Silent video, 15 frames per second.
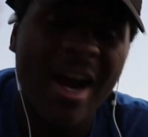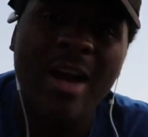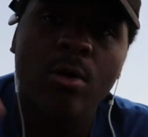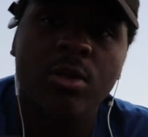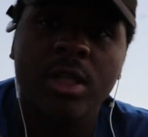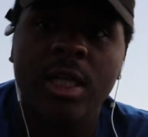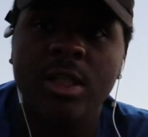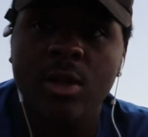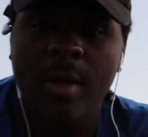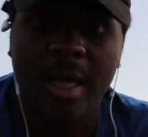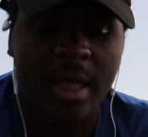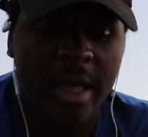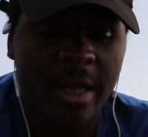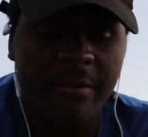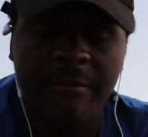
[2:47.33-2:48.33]
rattles in it so that
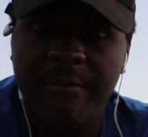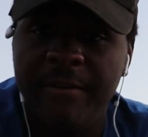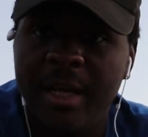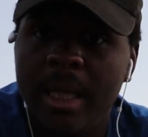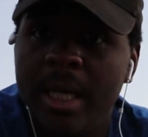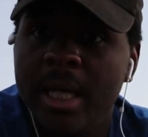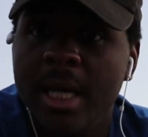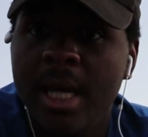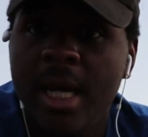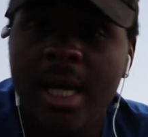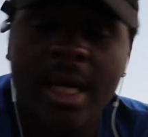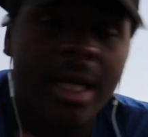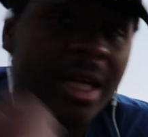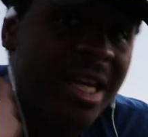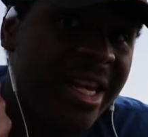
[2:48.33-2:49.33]
they can feel it
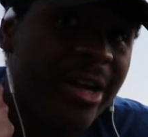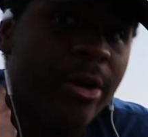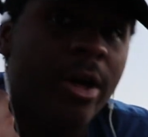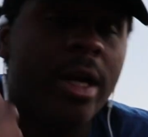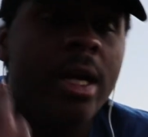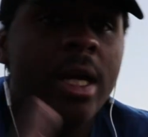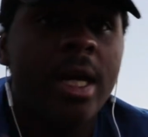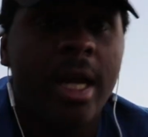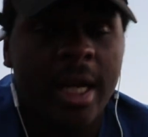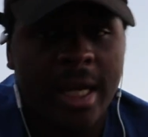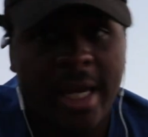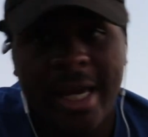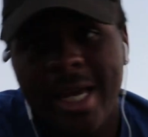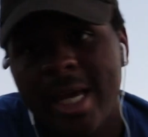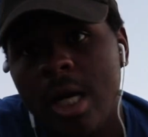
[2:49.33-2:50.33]
and hear it and
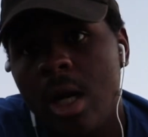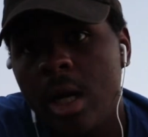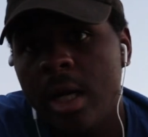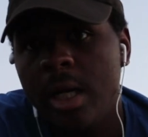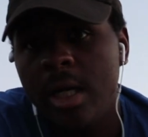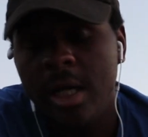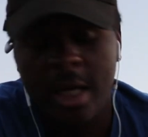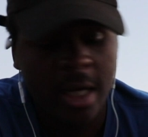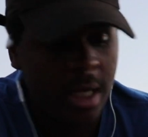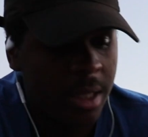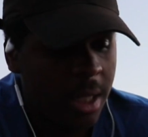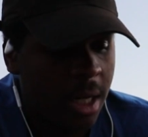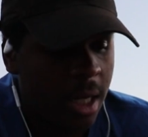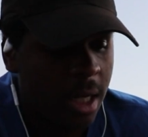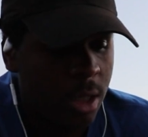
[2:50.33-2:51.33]
key in on it,
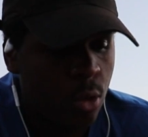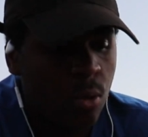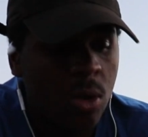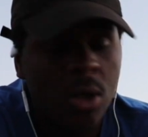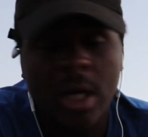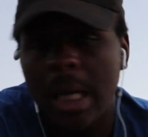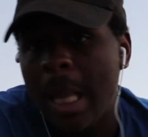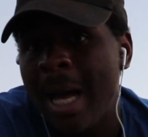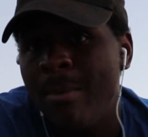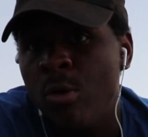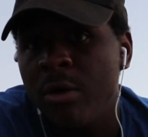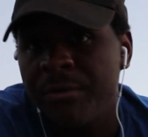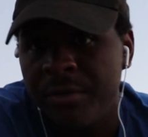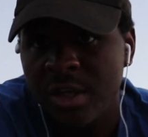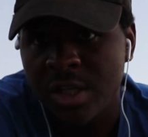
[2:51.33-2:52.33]
and you will get a lot
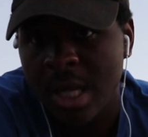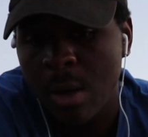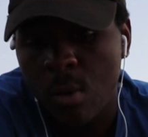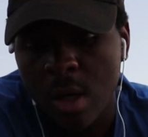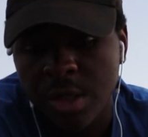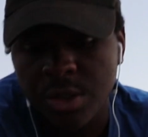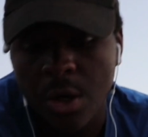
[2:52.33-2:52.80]
more fish that way.